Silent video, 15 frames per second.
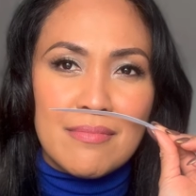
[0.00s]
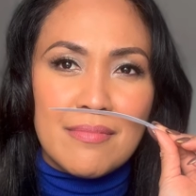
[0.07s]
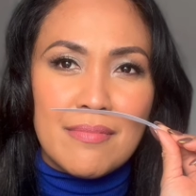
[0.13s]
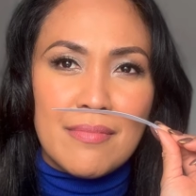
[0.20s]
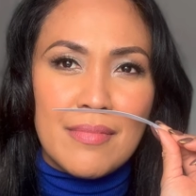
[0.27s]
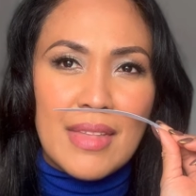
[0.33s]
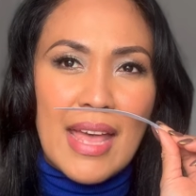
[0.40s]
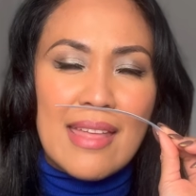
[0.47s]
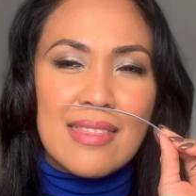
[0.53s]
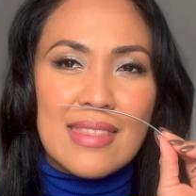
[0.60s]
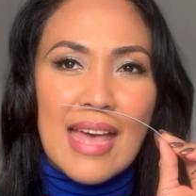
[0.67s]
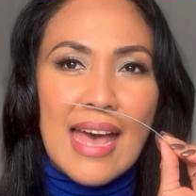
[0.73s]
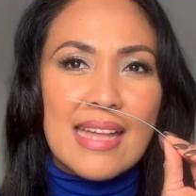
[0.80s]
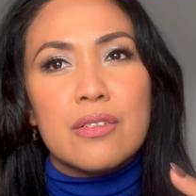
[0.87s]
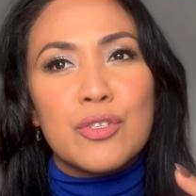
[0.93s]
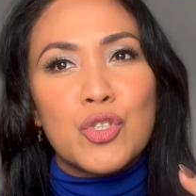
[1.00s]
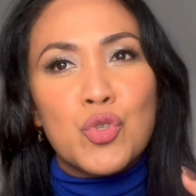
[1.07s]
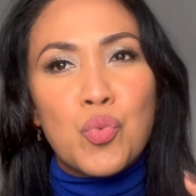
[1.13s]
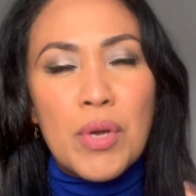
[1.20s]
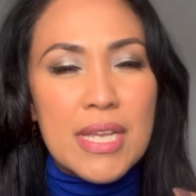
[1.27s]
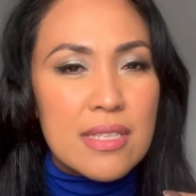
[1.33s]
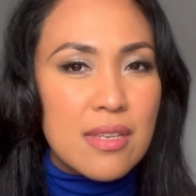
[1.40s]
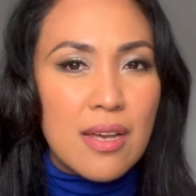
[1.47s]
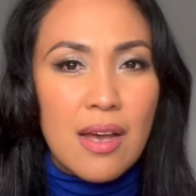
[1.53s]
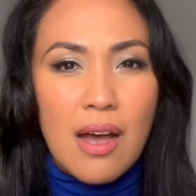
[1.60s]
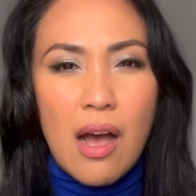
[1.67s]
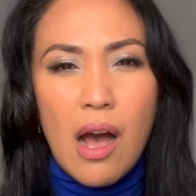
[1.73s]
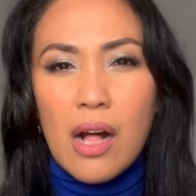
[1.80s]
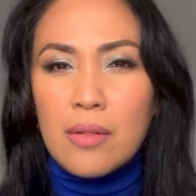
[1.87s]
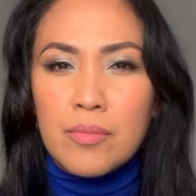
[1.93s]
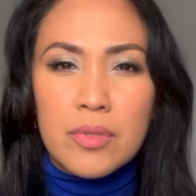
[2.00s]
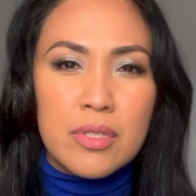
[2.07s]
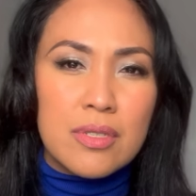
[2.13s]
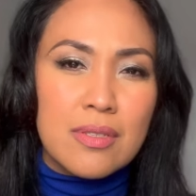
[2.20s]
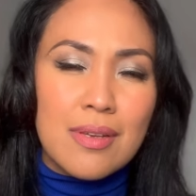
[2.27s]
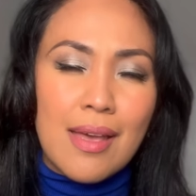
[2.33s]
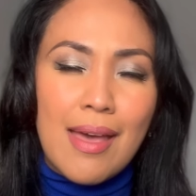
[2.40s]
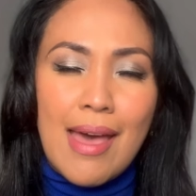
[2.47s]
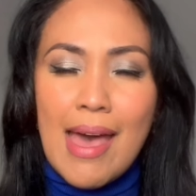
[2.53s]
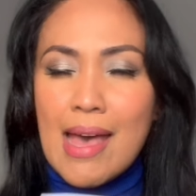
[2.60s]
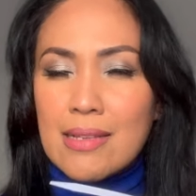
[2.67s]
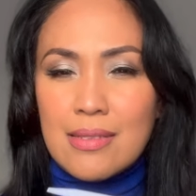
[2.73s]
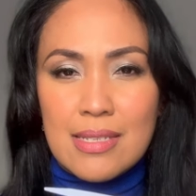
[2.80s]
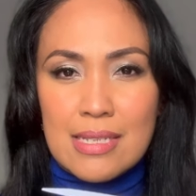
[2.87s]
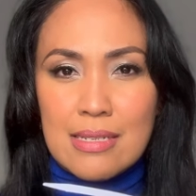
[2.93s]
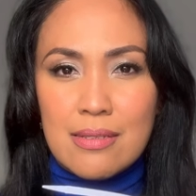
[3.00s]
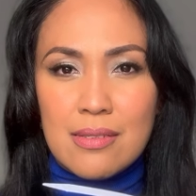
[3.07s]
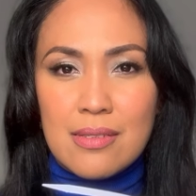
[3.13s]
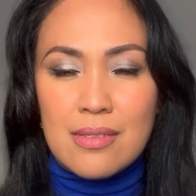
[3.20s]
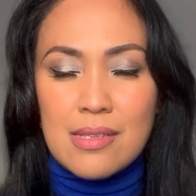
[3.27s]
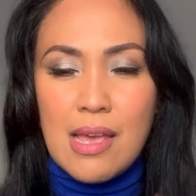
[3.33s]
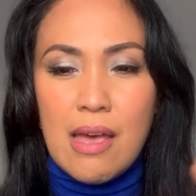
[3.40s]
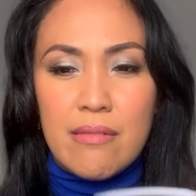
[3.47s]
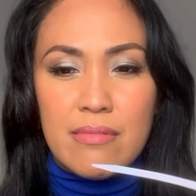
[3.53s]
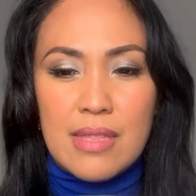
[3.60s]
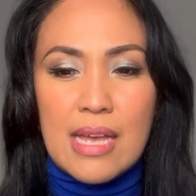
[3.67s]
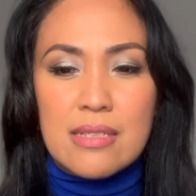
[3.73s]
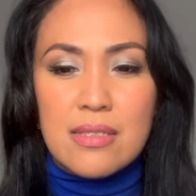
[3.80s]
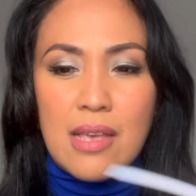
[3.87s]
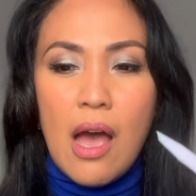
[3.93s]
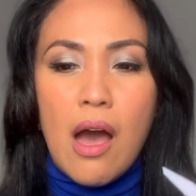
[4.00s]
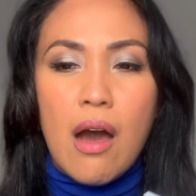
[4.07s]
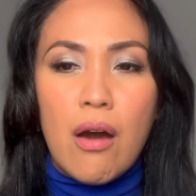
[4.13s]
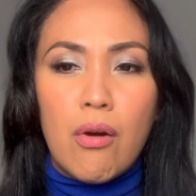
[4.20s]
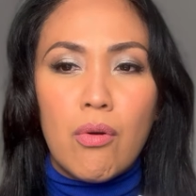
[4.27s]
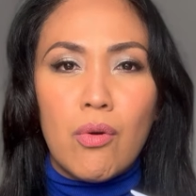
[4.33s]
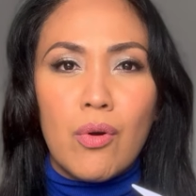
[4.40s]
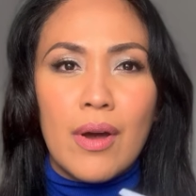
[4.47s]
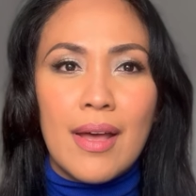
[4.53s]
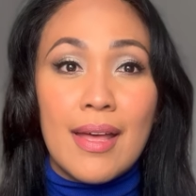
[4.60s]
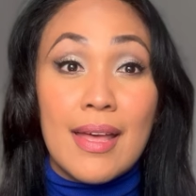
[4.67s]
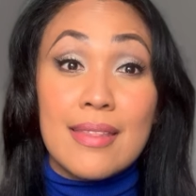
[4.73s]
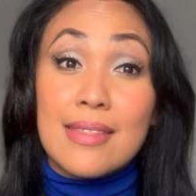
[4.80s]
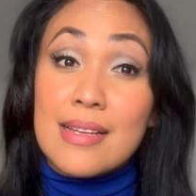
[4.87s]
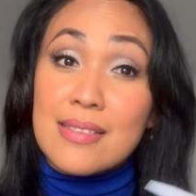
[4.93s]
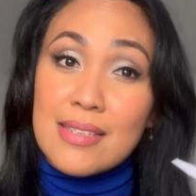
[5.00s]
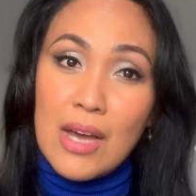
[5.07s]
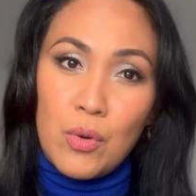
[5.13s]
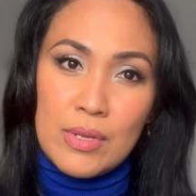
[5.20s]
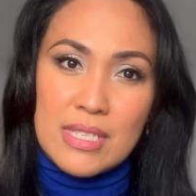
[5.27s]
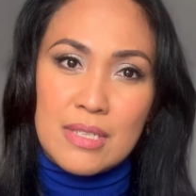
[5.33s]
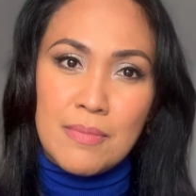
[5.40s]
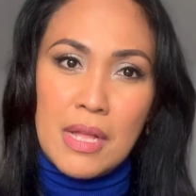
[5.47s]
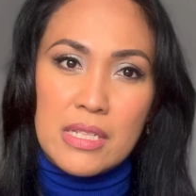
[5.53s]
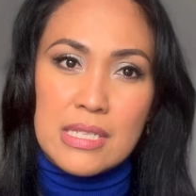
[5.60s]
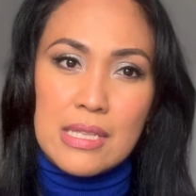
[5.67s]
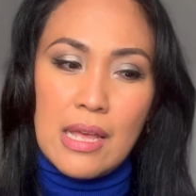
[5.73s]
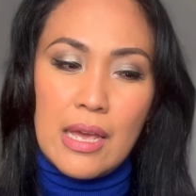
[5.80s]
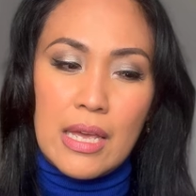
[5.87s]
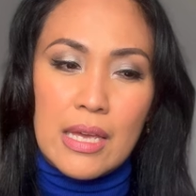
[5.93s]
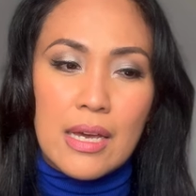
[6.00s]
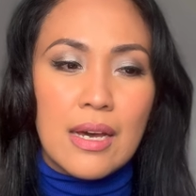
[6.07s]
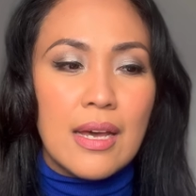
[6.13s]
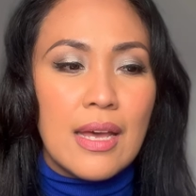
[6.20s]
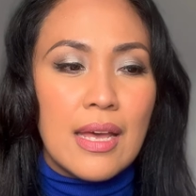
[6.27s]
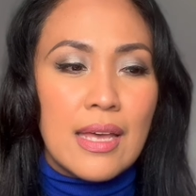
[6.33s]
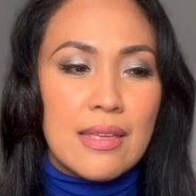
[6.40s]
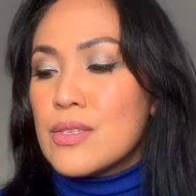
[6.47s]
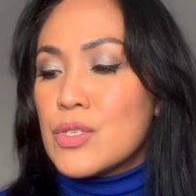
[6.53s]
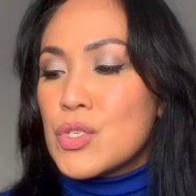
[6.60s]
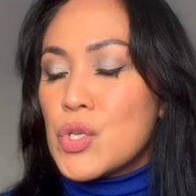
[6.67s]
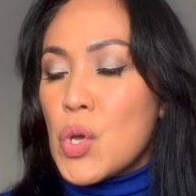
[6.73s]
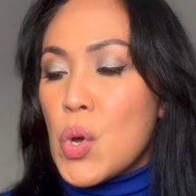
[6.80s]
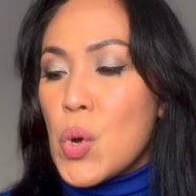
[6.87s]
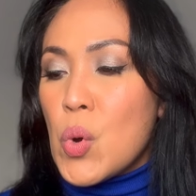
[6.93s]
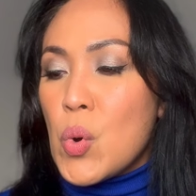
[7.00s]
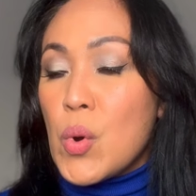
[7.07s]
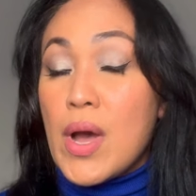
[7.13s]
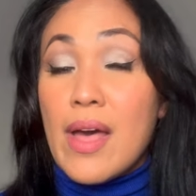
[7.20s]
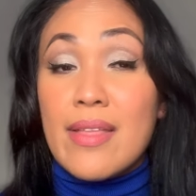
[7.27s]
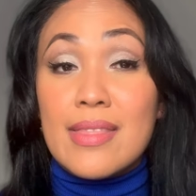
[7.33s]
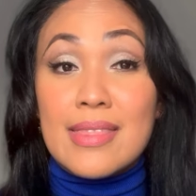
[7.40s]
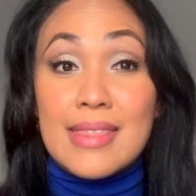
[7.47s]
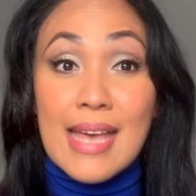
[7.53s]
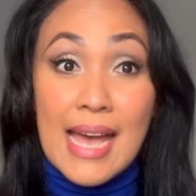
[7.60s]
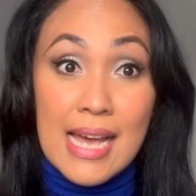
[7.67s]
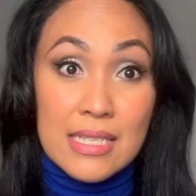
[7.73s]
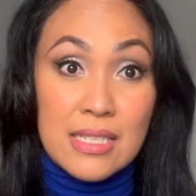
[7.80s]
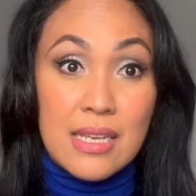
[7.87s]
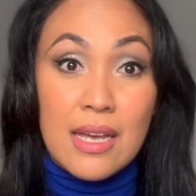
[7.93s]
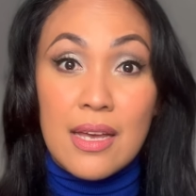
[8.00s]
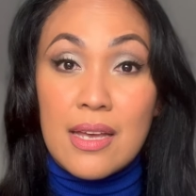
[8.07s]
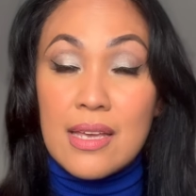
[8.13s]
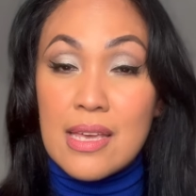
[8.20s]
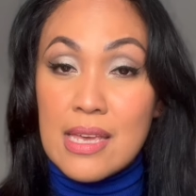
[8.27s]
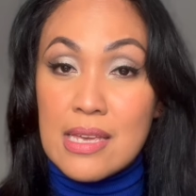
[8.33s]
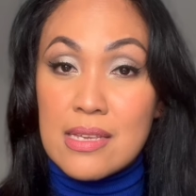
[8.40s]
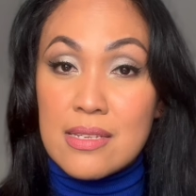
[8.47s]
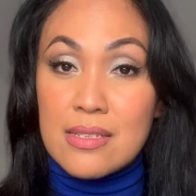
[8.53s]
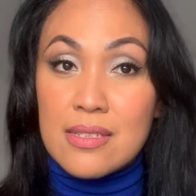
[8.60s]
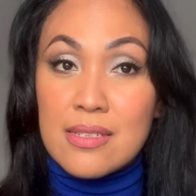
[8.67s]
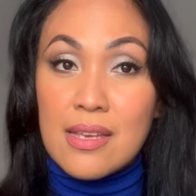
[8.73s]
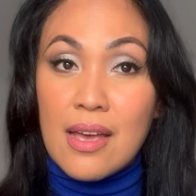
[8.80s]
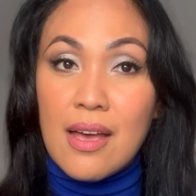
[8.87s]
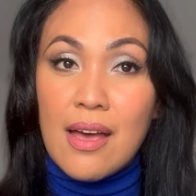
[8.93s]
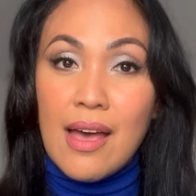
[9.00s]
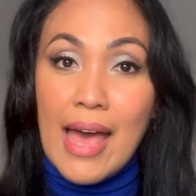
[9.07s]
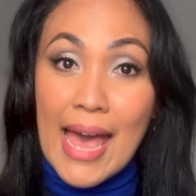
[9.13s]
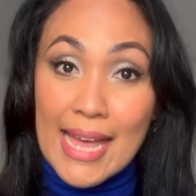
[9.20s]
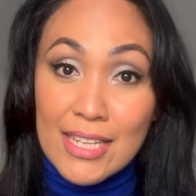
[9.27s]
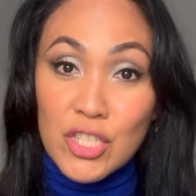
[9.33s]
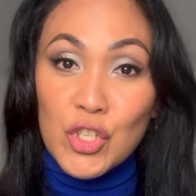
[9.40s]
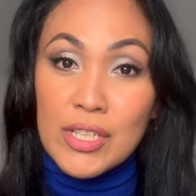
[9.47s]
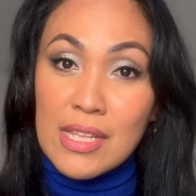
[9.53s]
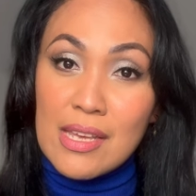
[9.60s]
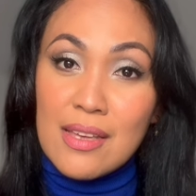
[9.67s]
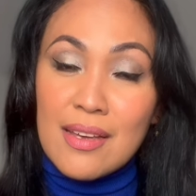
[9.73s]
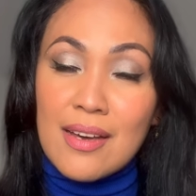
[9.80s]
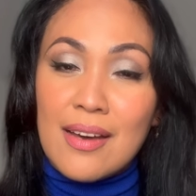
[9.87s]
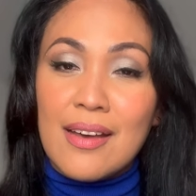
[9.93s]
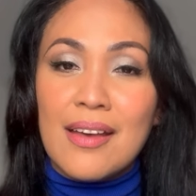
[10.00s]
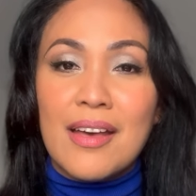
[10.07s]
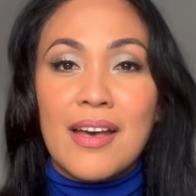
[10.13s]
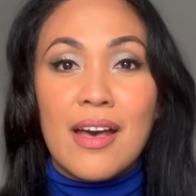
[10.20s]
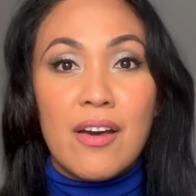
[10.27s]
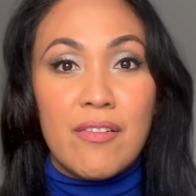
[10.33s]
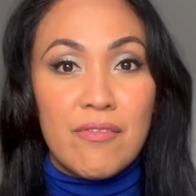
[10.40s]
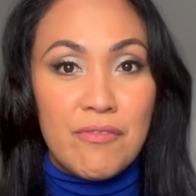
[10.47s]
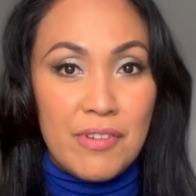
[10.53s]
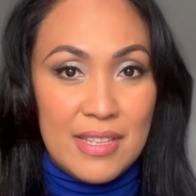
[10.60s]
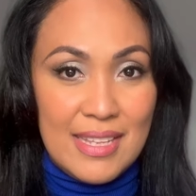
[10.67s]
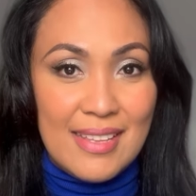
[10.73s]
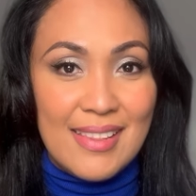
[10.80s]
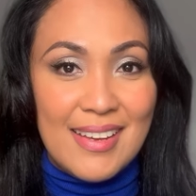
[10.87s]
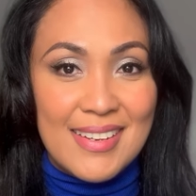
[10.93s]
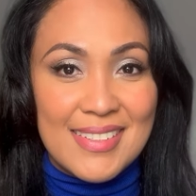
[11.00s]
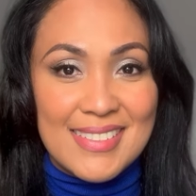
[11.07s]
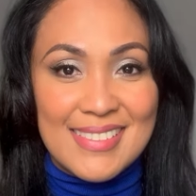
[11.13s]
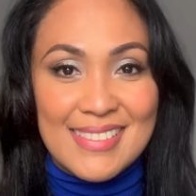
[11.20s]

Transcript: mm, and that sweet almond essence yeah that's how that's how it smells like so that is Angelic vanilla